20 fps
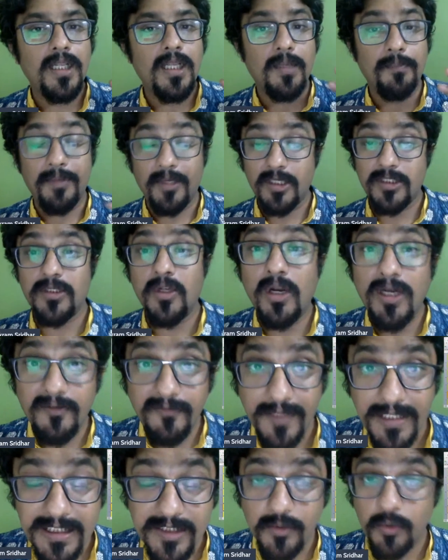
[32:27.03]
Because a lot of
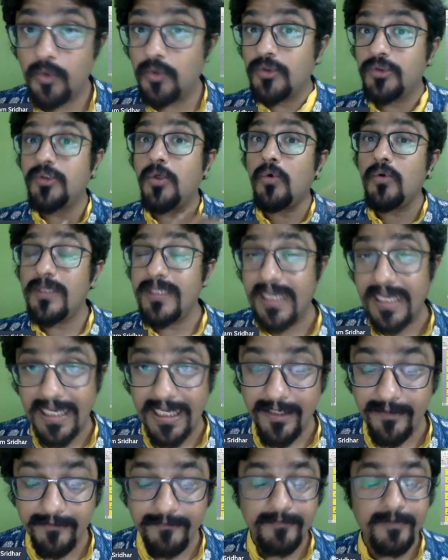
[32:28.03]
us who don't
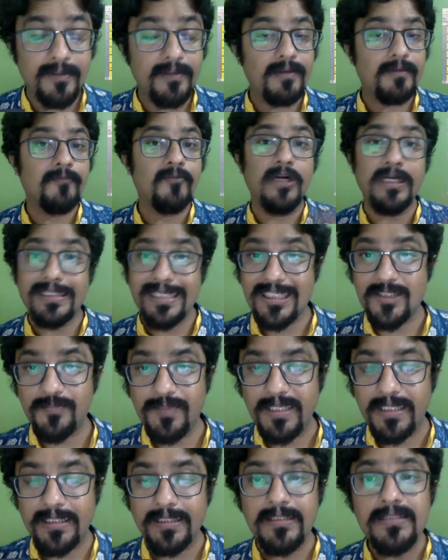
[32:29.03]
have work
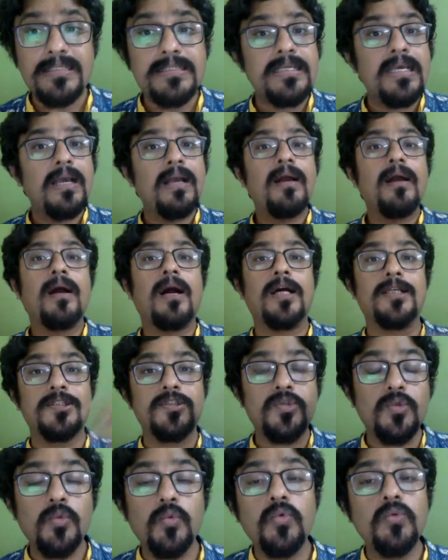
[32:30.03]
experience, our
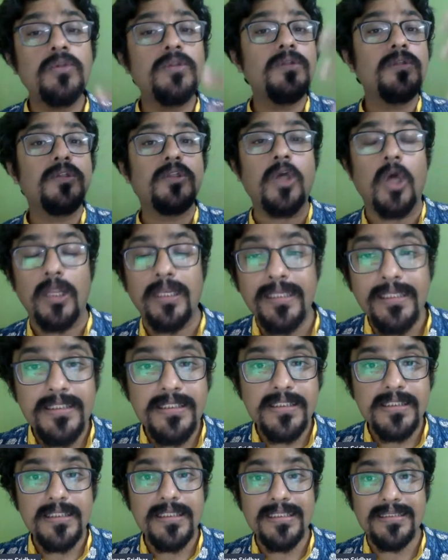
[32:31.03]
school, college
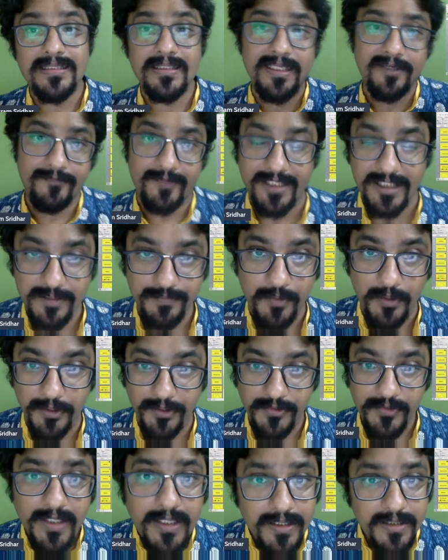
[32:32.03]
is a reference point,
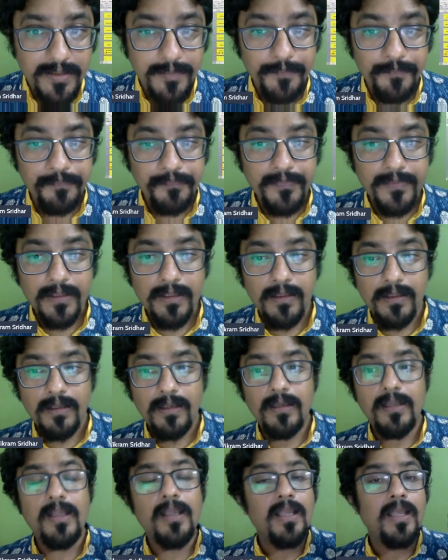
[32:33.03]
right?
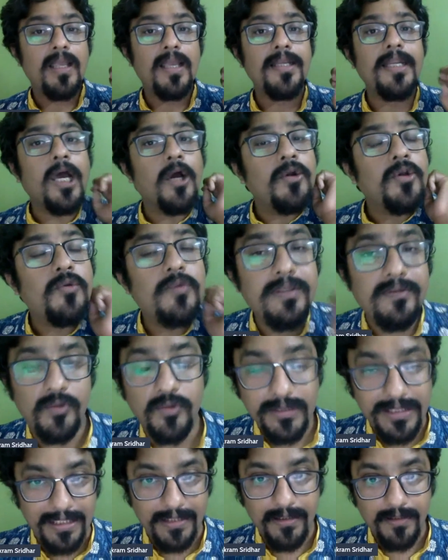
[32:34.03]
And how do we do
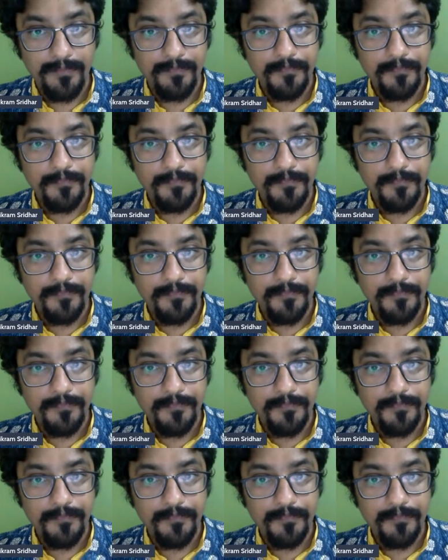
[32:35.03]
that?